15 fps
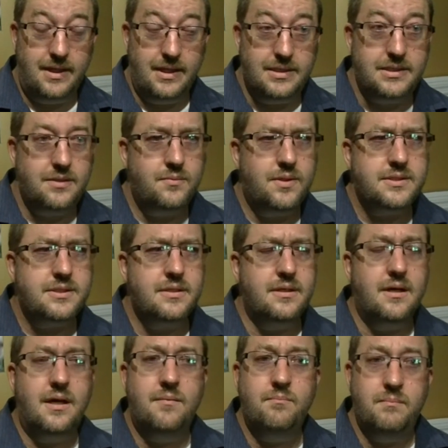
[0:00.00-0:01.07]
And she
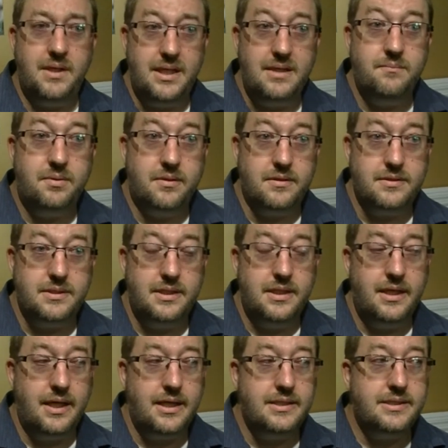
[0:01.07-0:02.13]
wasn't a mean
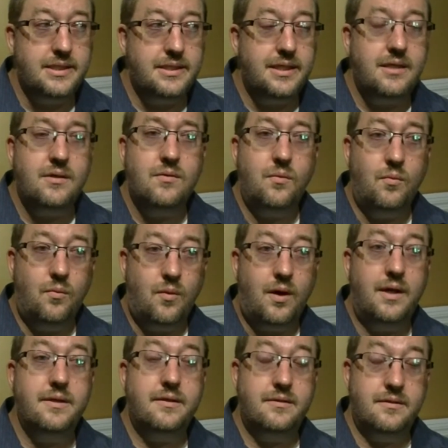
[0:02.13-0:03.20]
person, and she didn't
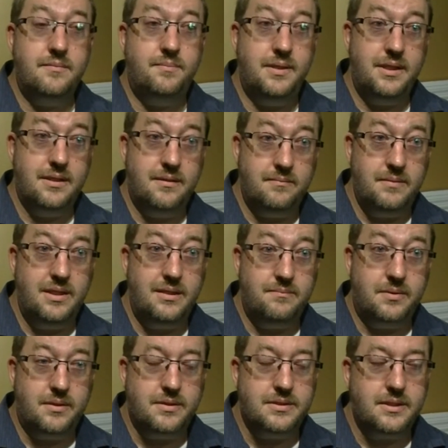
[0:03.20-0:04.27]
want to be a mean
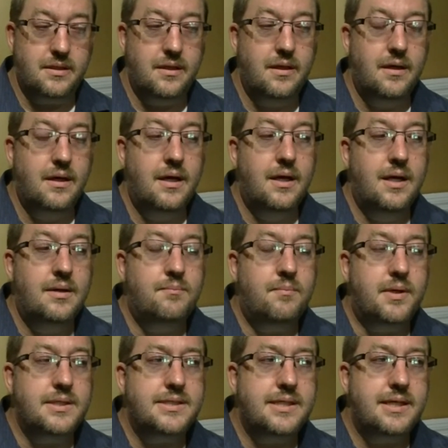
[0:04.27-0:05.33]
person,
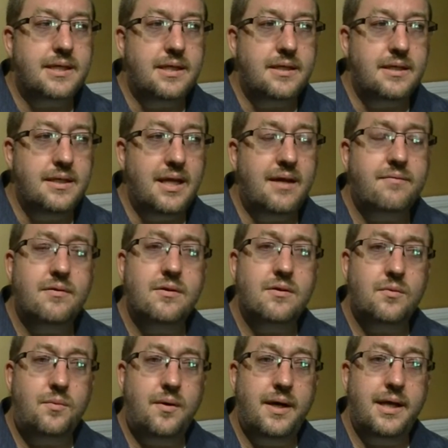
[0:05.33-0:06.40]
but she could never
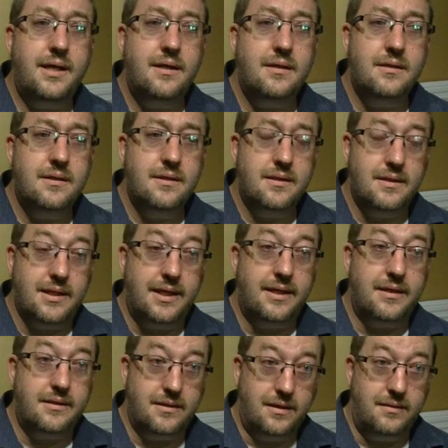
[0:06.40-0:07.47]
quite let
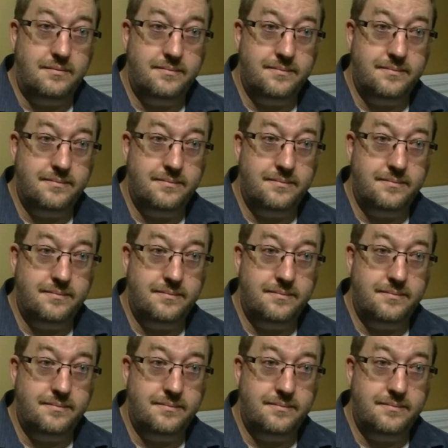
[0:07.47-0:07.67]
it go.